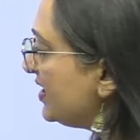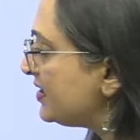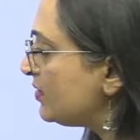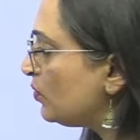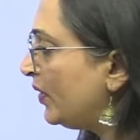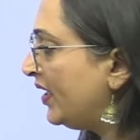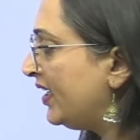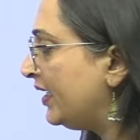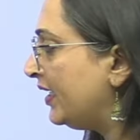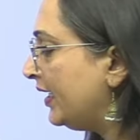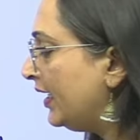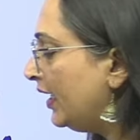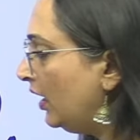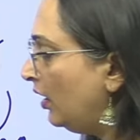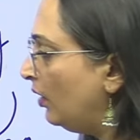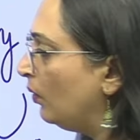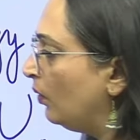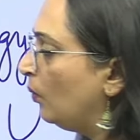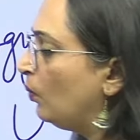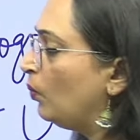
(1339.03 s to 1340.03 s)

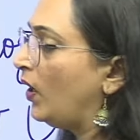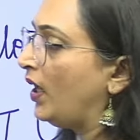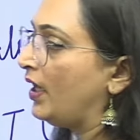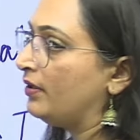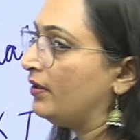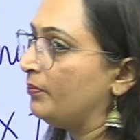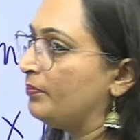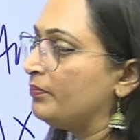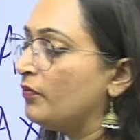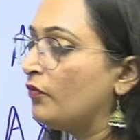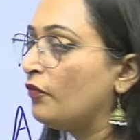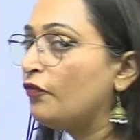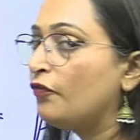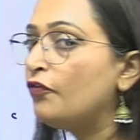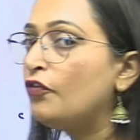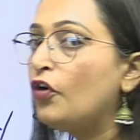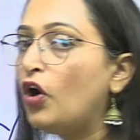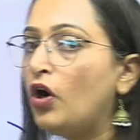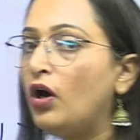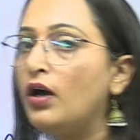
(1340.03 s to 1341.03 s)
21.
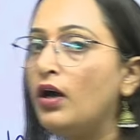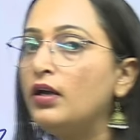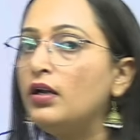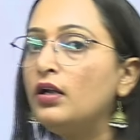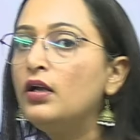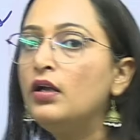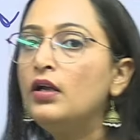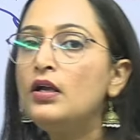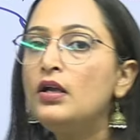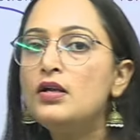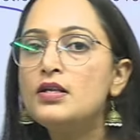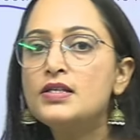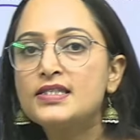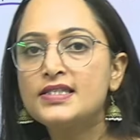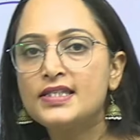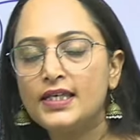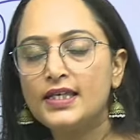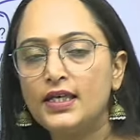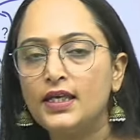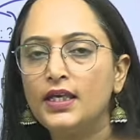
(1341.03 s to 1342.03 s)
For
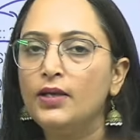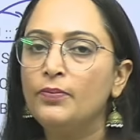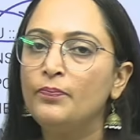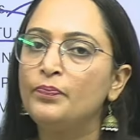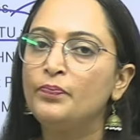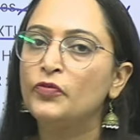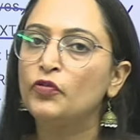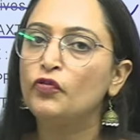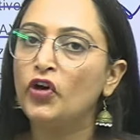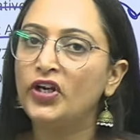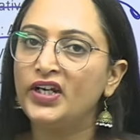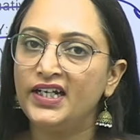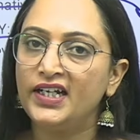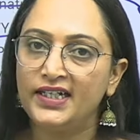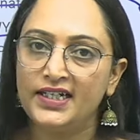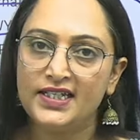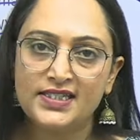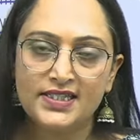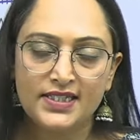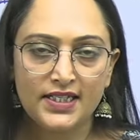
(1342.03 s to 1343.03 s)
C, for
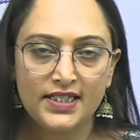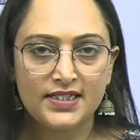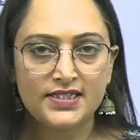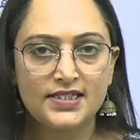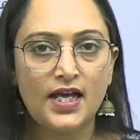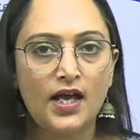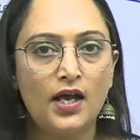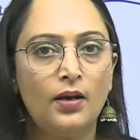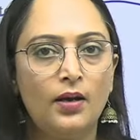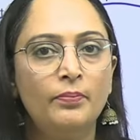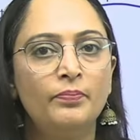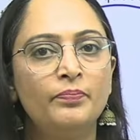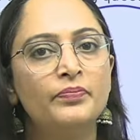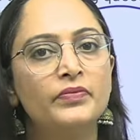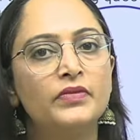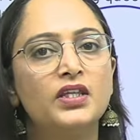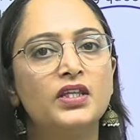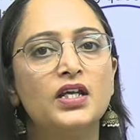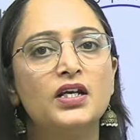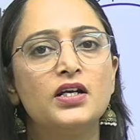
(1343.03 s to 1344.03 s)
ATC exam,
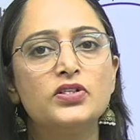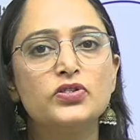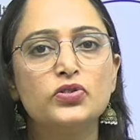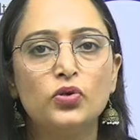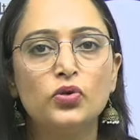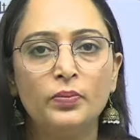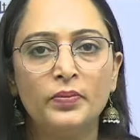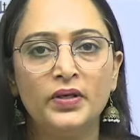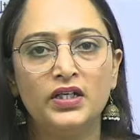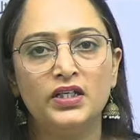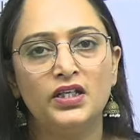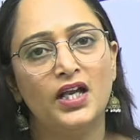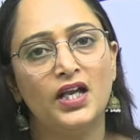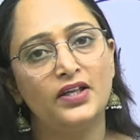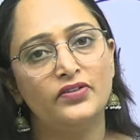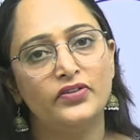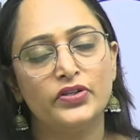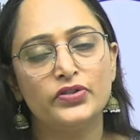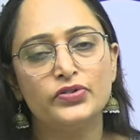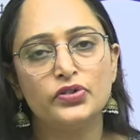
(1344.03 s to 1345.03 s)
there are so many, I
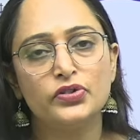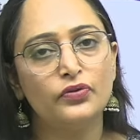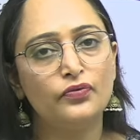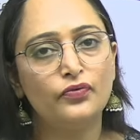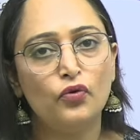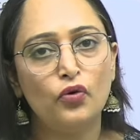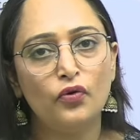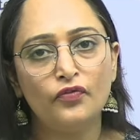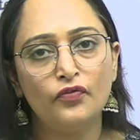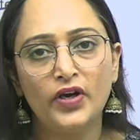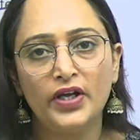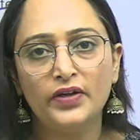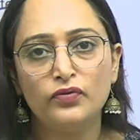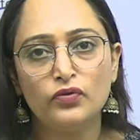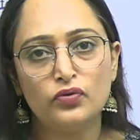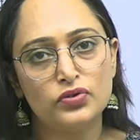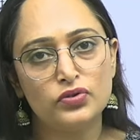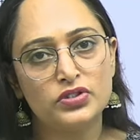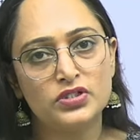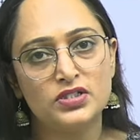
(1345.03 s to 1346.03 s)
think so 4-5
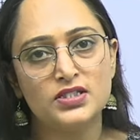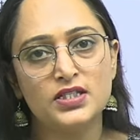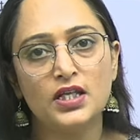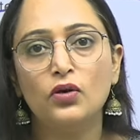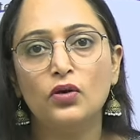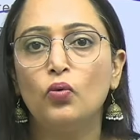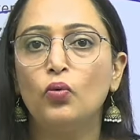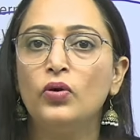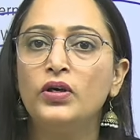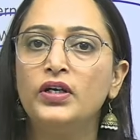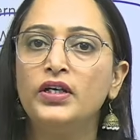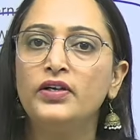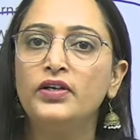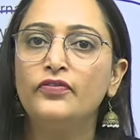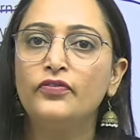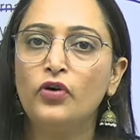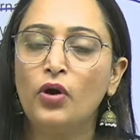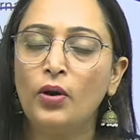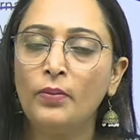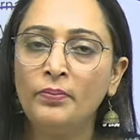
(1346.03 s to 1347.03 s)
questions are only
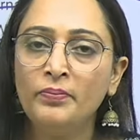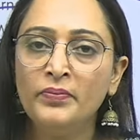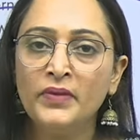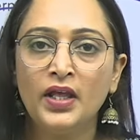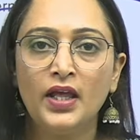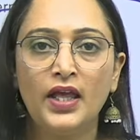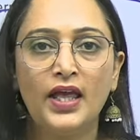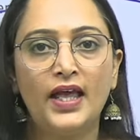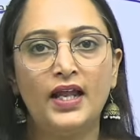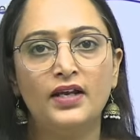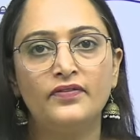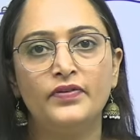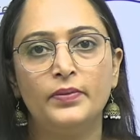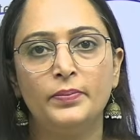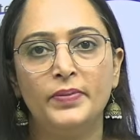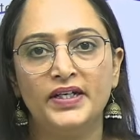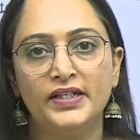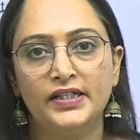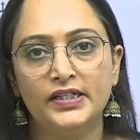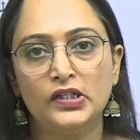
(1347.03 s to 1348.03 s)
from
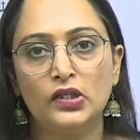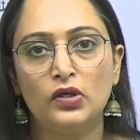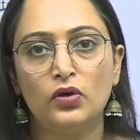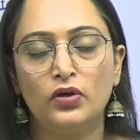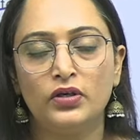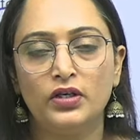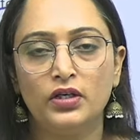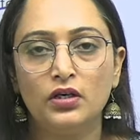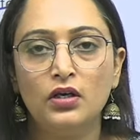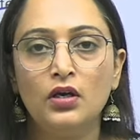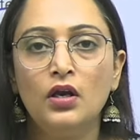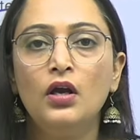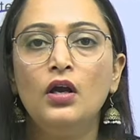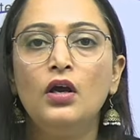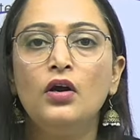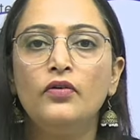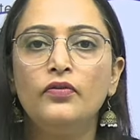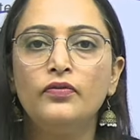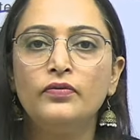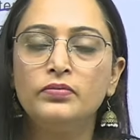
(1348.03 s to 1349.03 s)
alphabetical order.
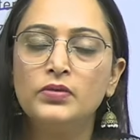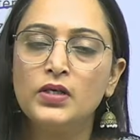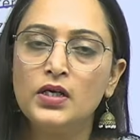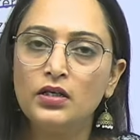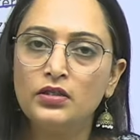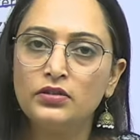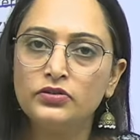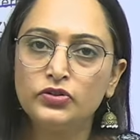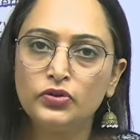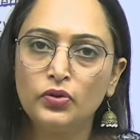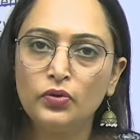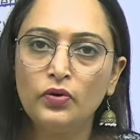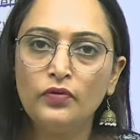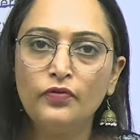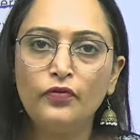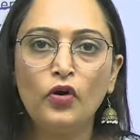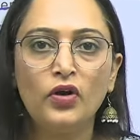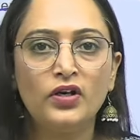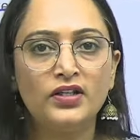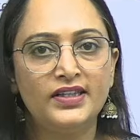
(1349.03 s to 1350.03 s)
So
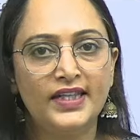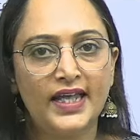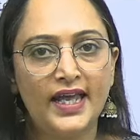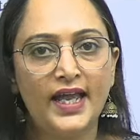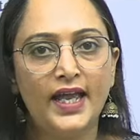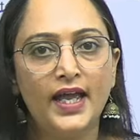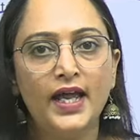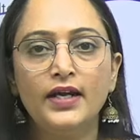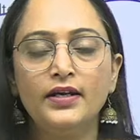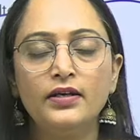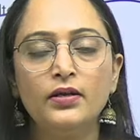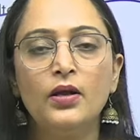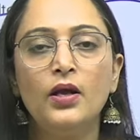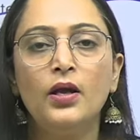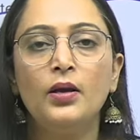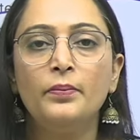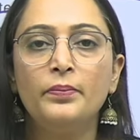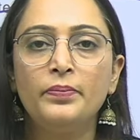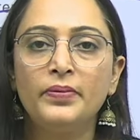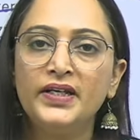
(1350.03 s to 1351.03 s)
for that,
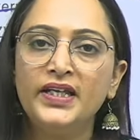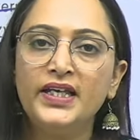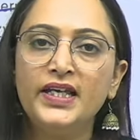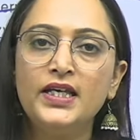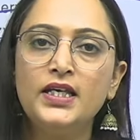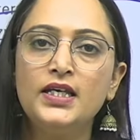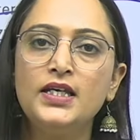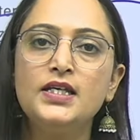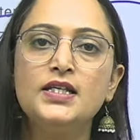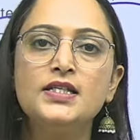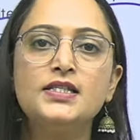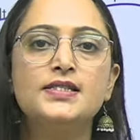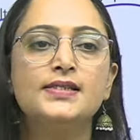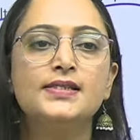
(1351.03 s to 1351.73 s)
please,